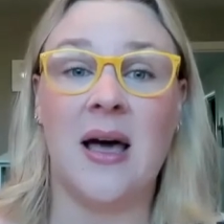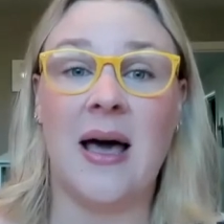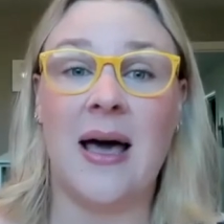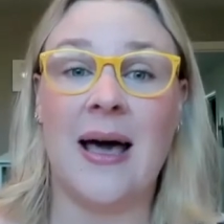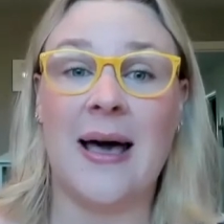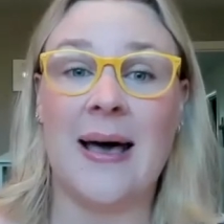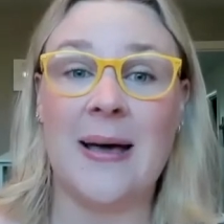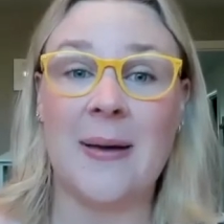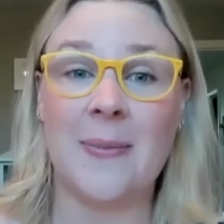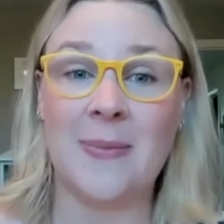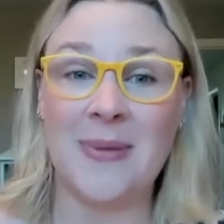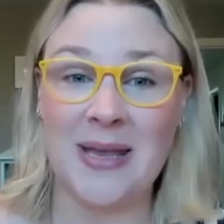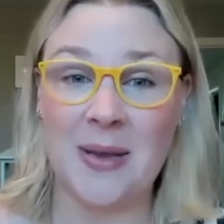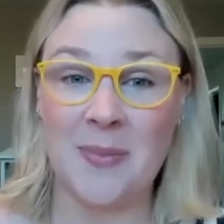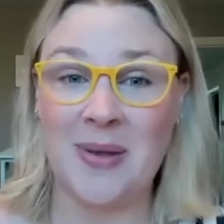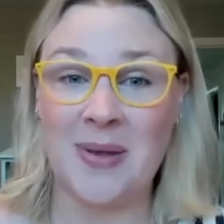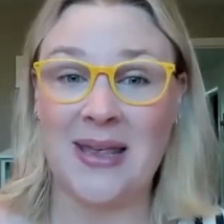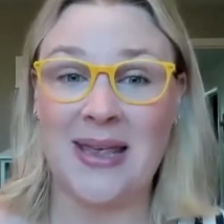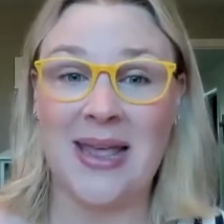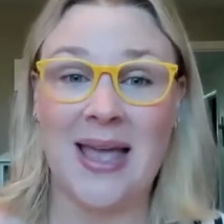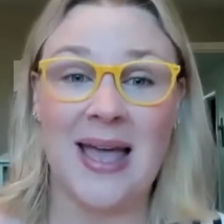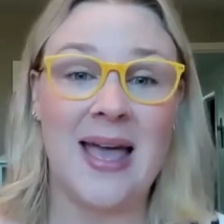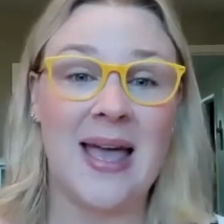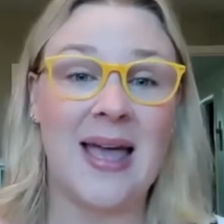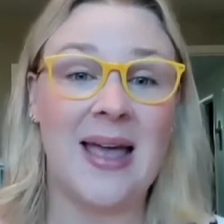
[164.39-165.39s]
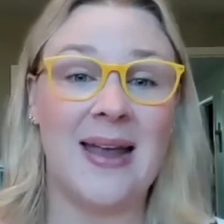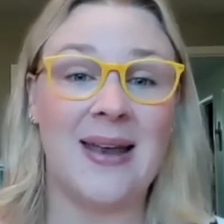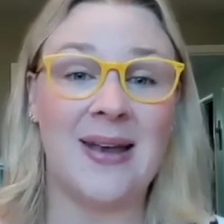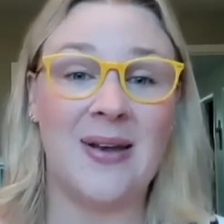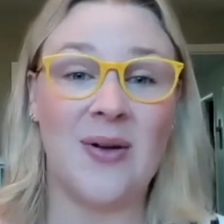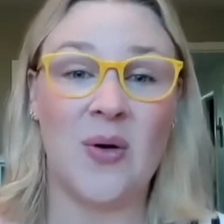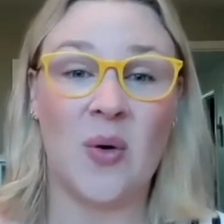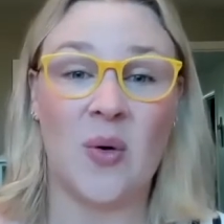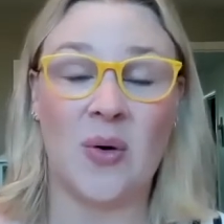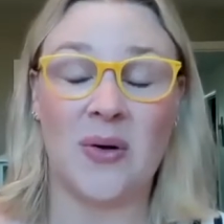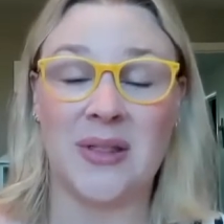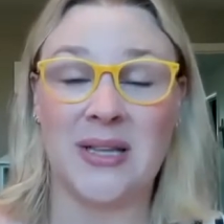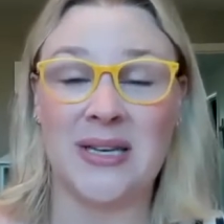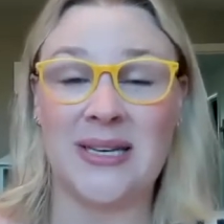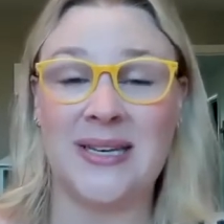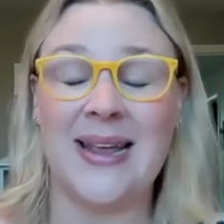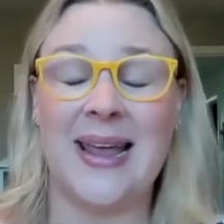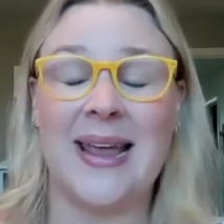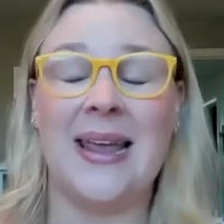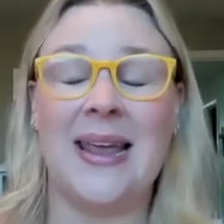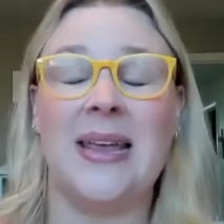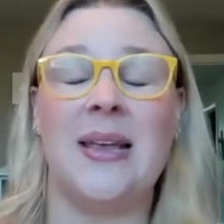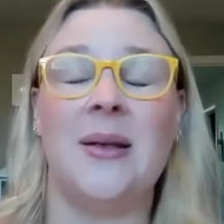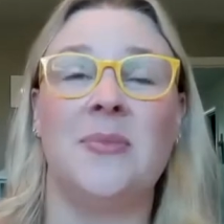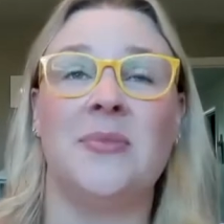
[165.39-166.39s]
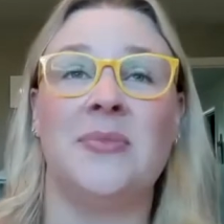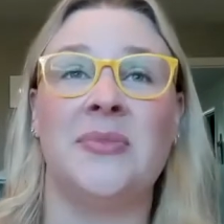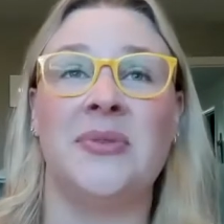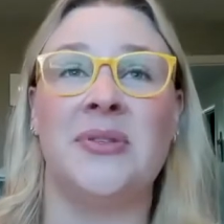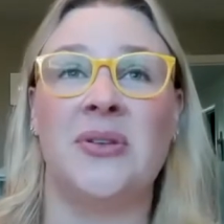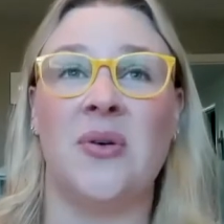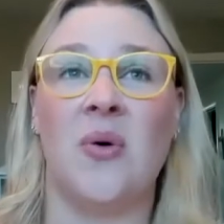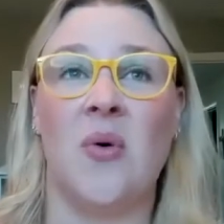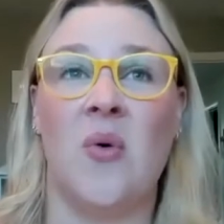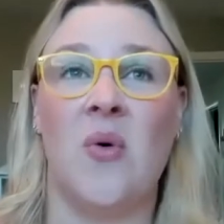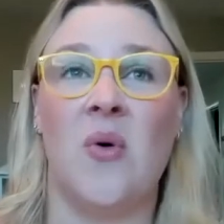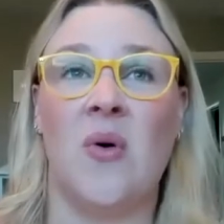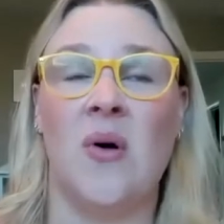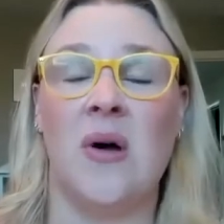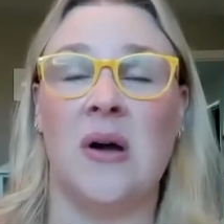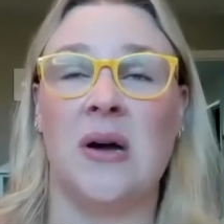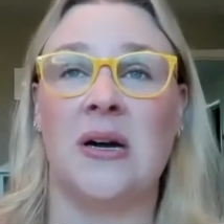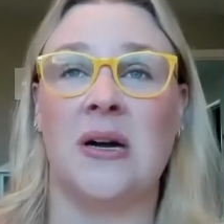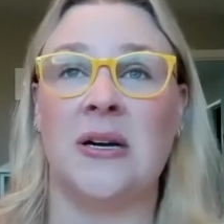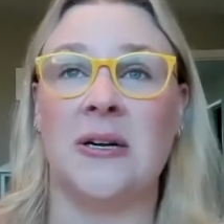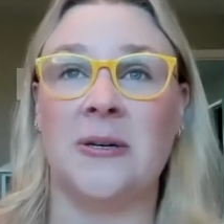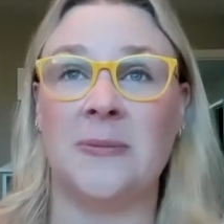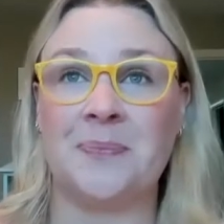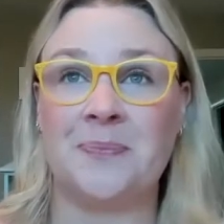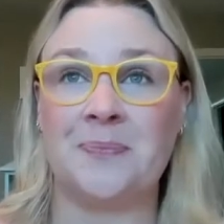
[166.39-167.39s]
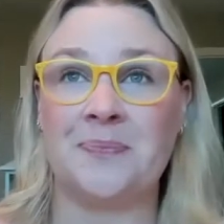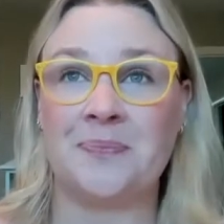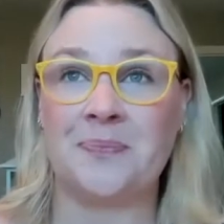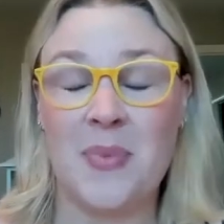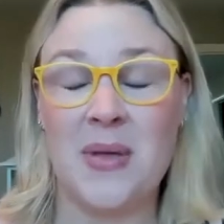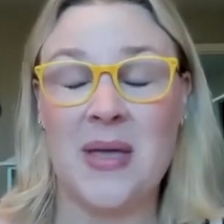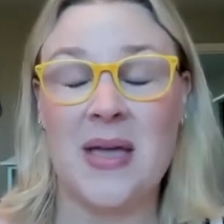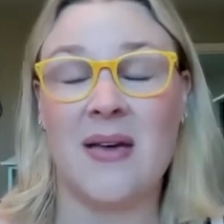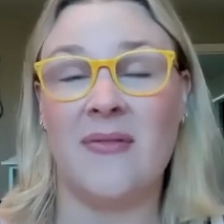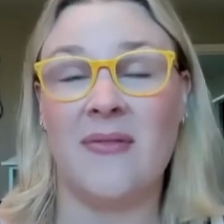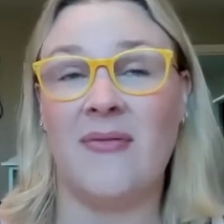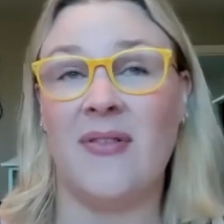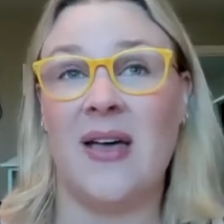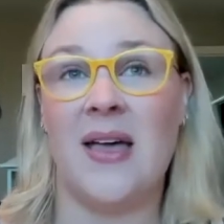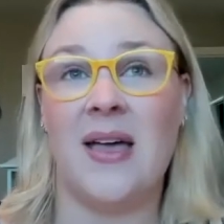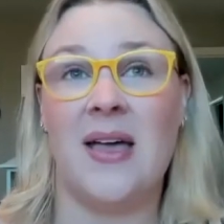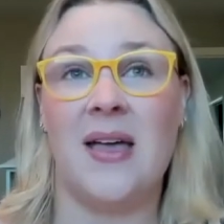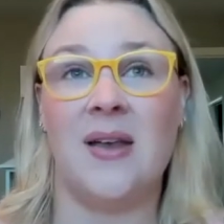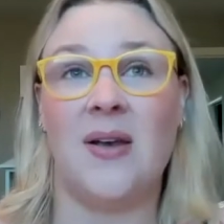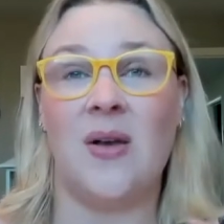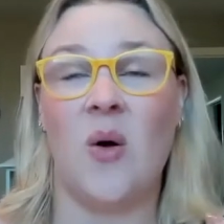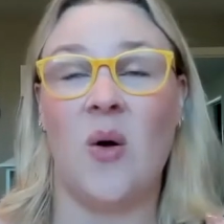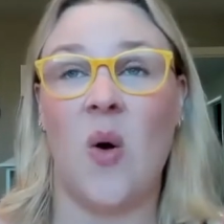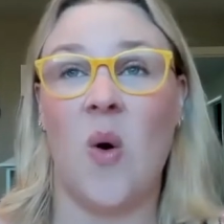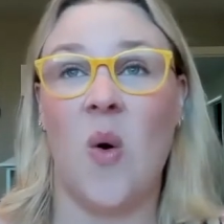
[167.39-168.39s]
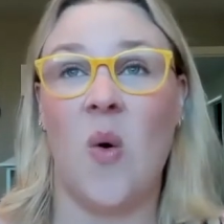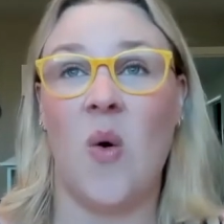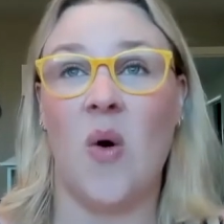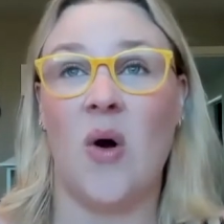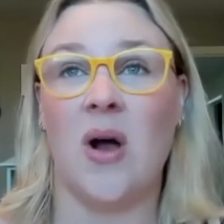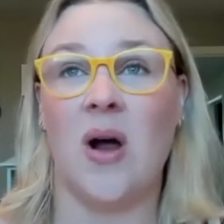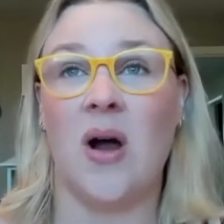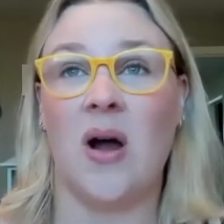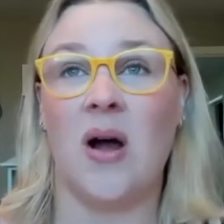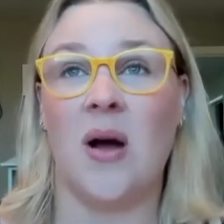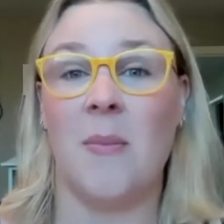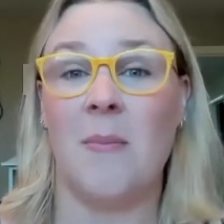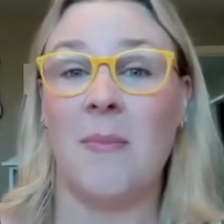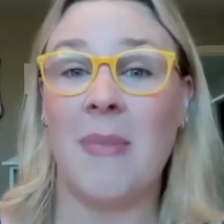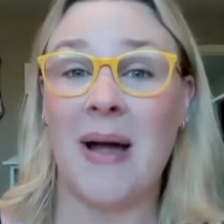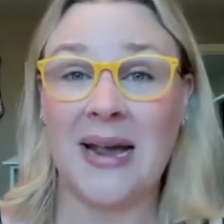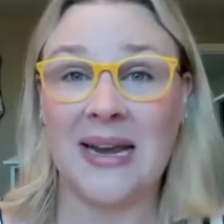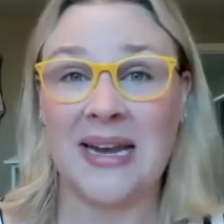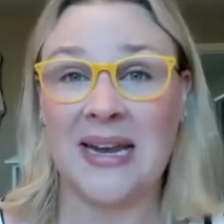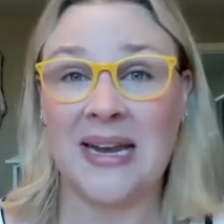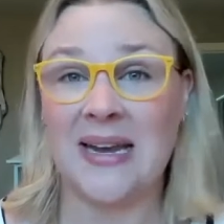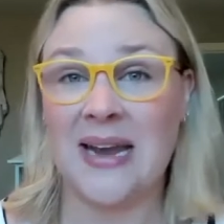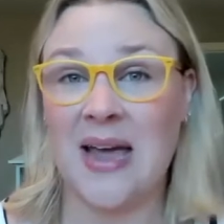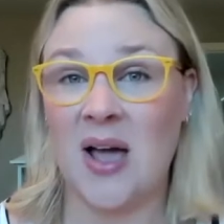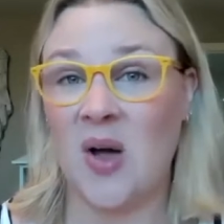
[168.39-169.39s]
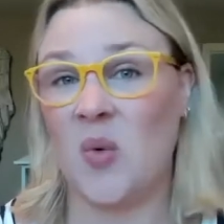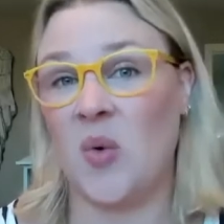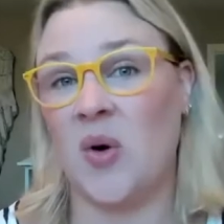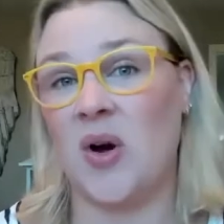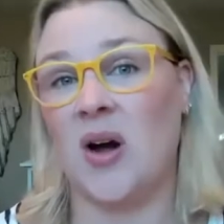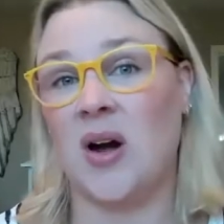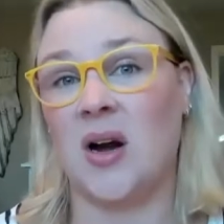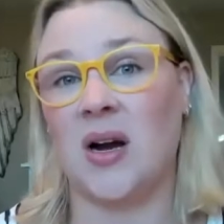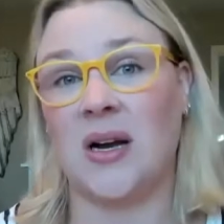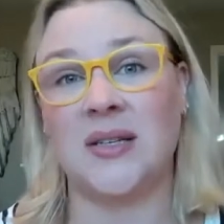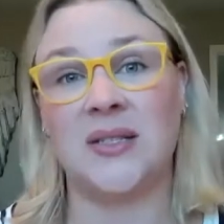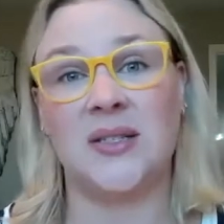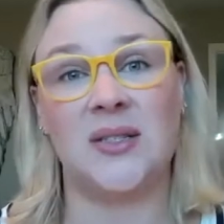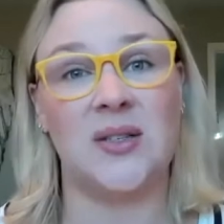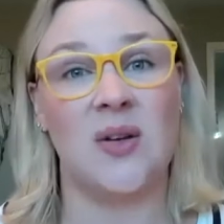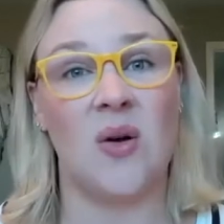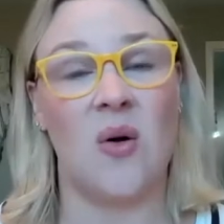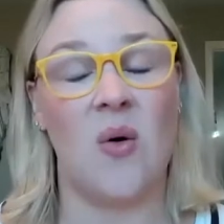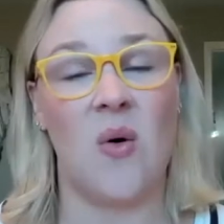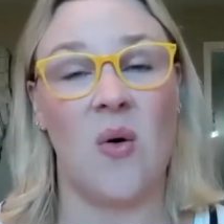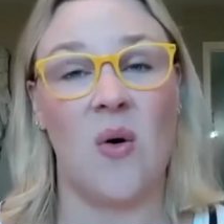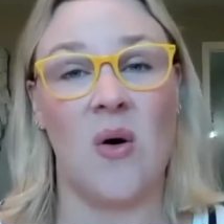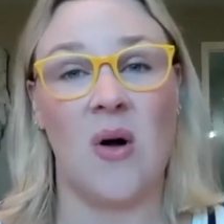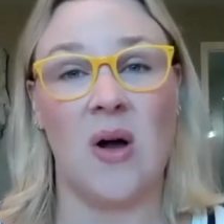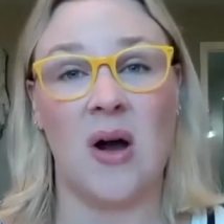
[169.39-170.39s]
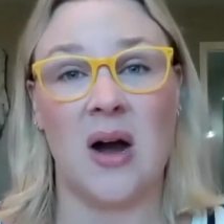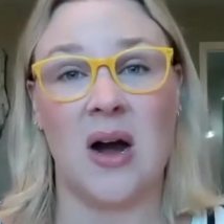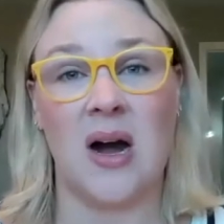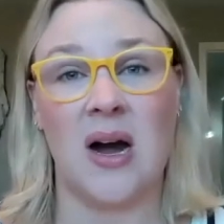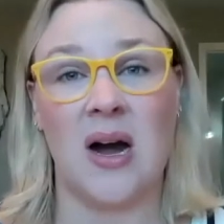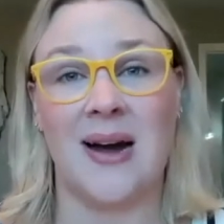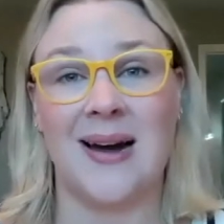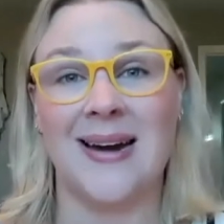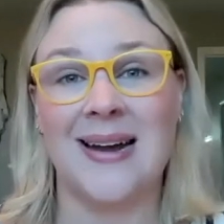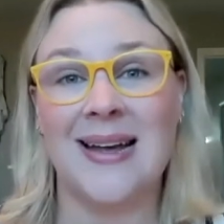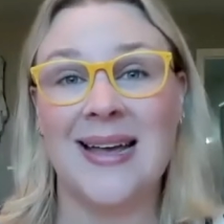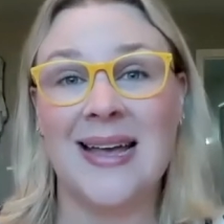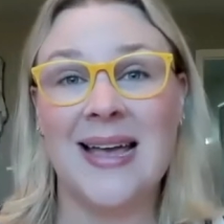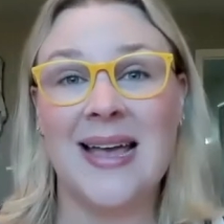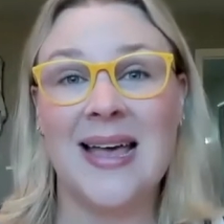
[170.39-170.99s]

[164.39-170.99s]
um, E B N or The Dames or B F N or Mighty Networks, or